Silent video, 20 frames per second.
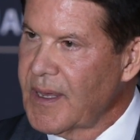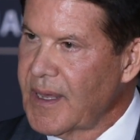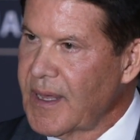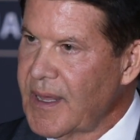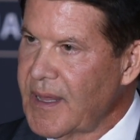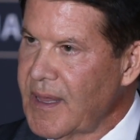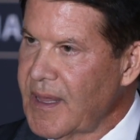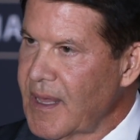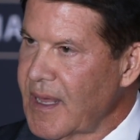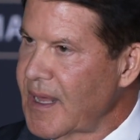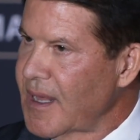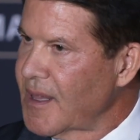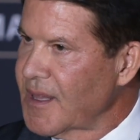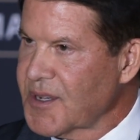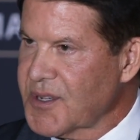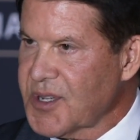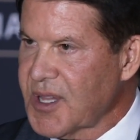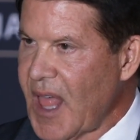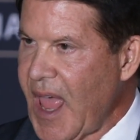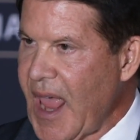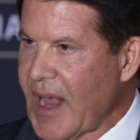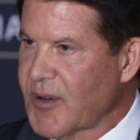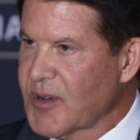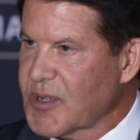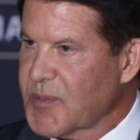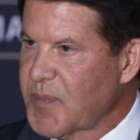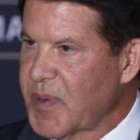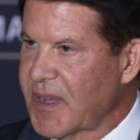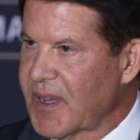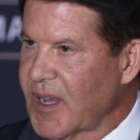in the English
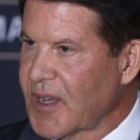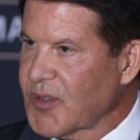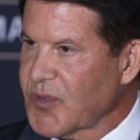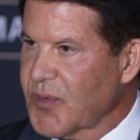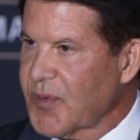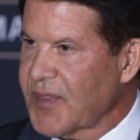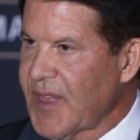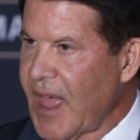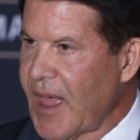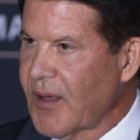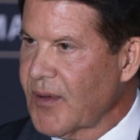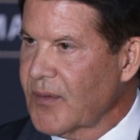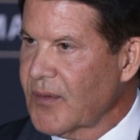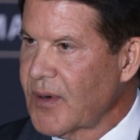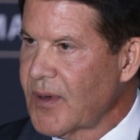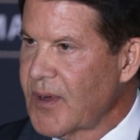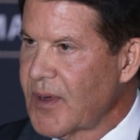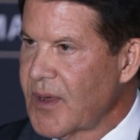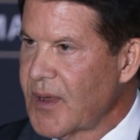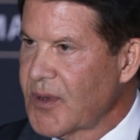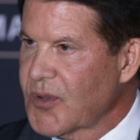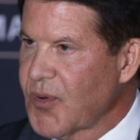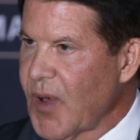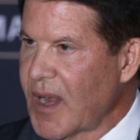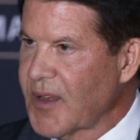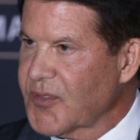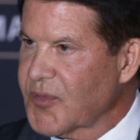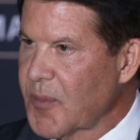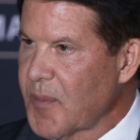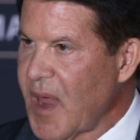language, because without
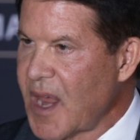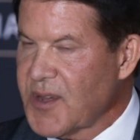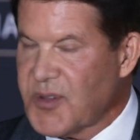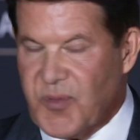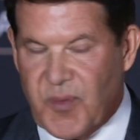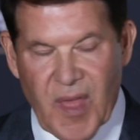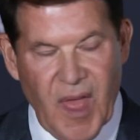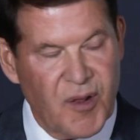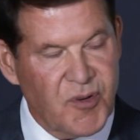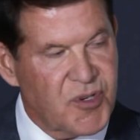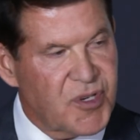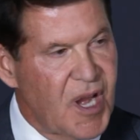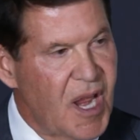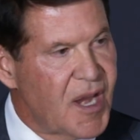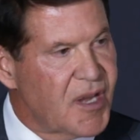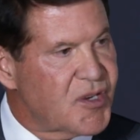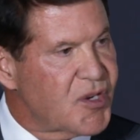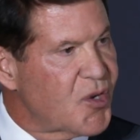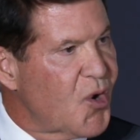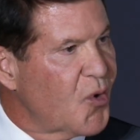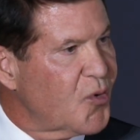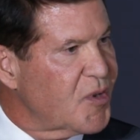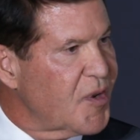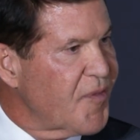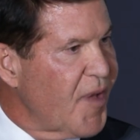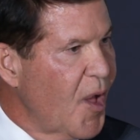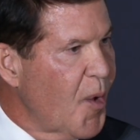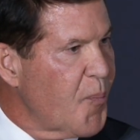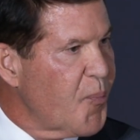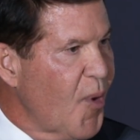transformation, without change, you don't
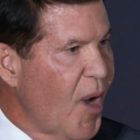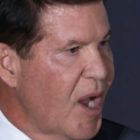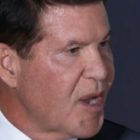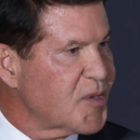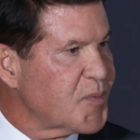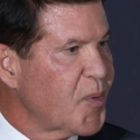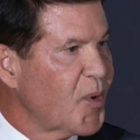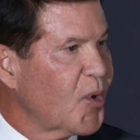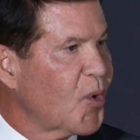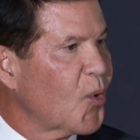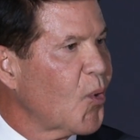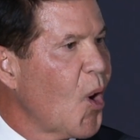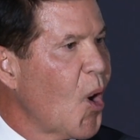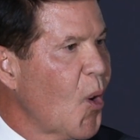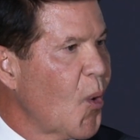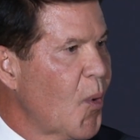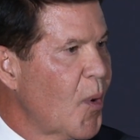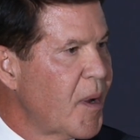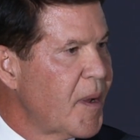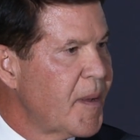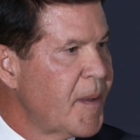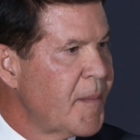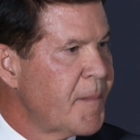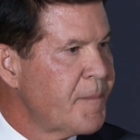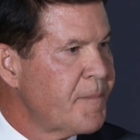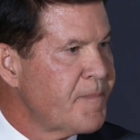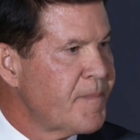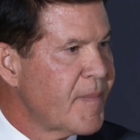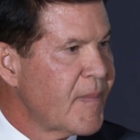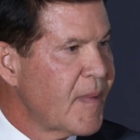develop, prosper, and grow.
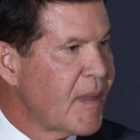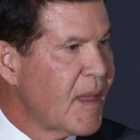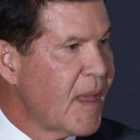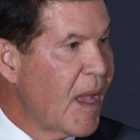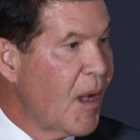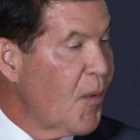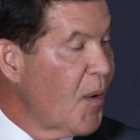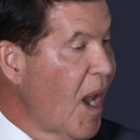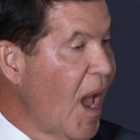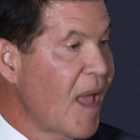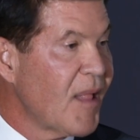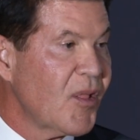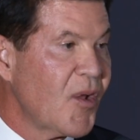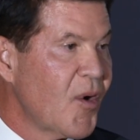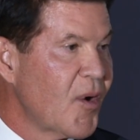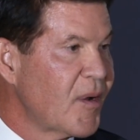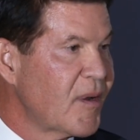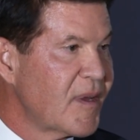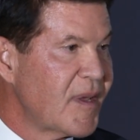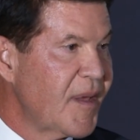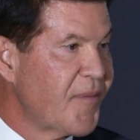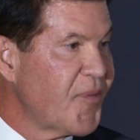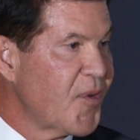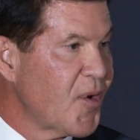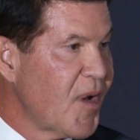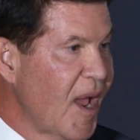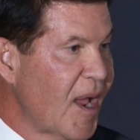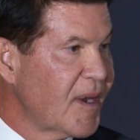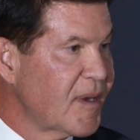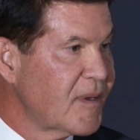And when I learned, if you're
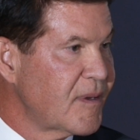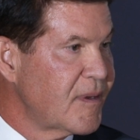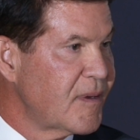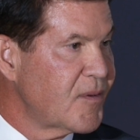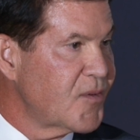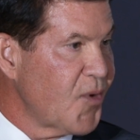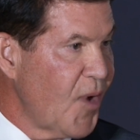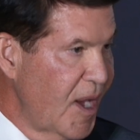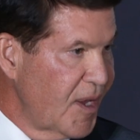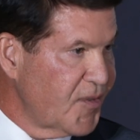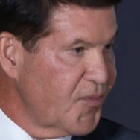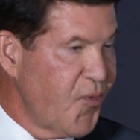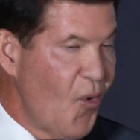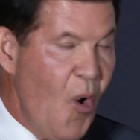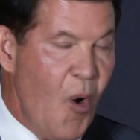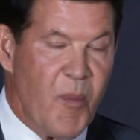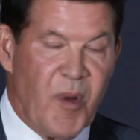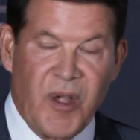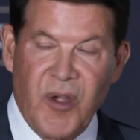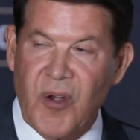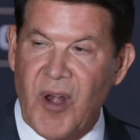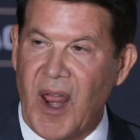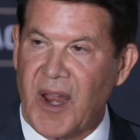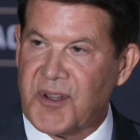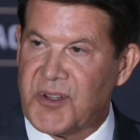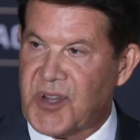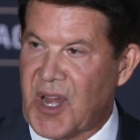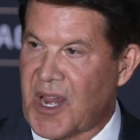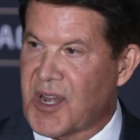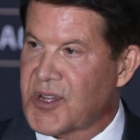not transforming, you're not
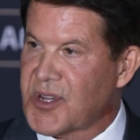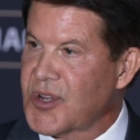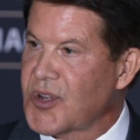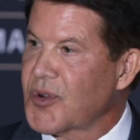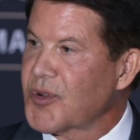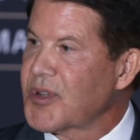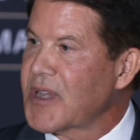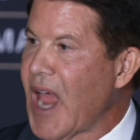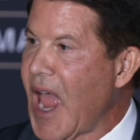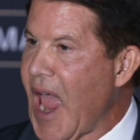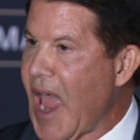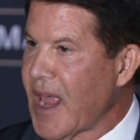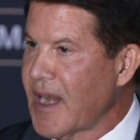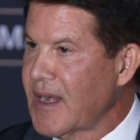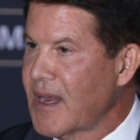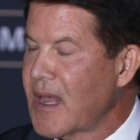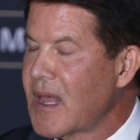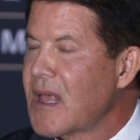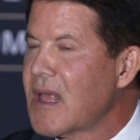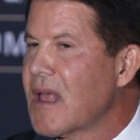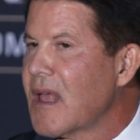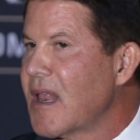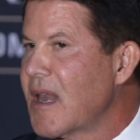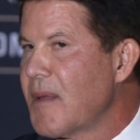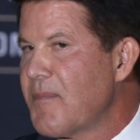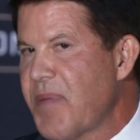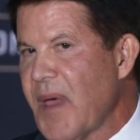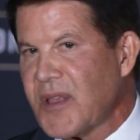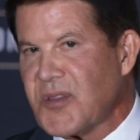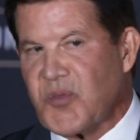changing, you're dying. And the
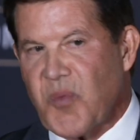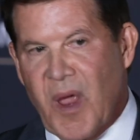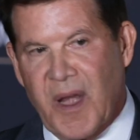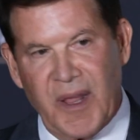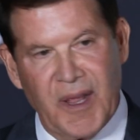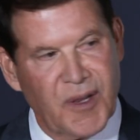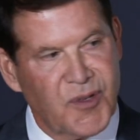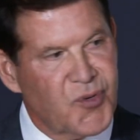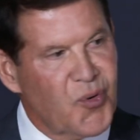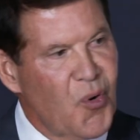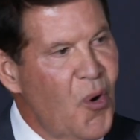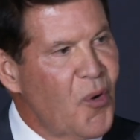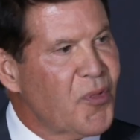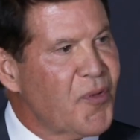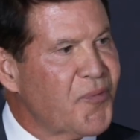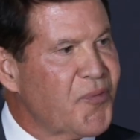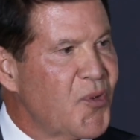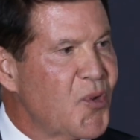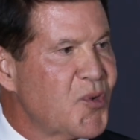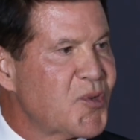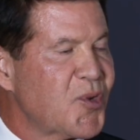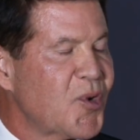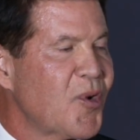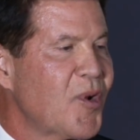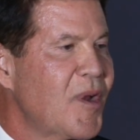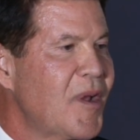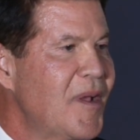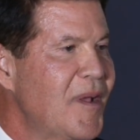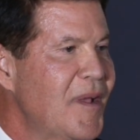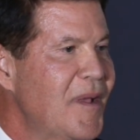best way to control the future
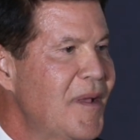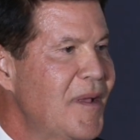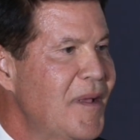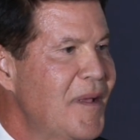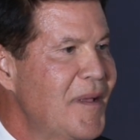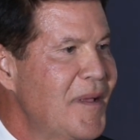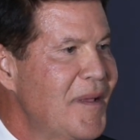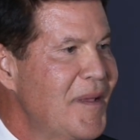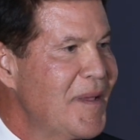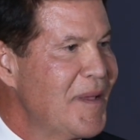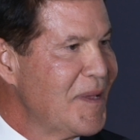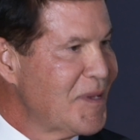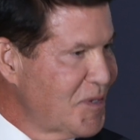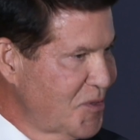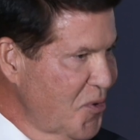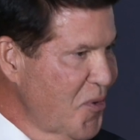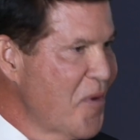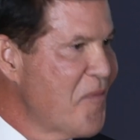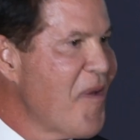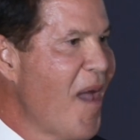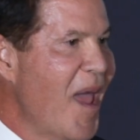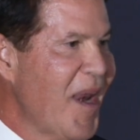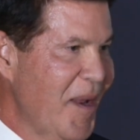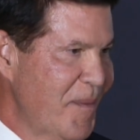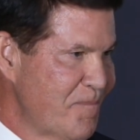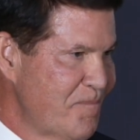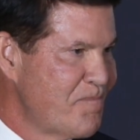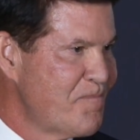is to invent it.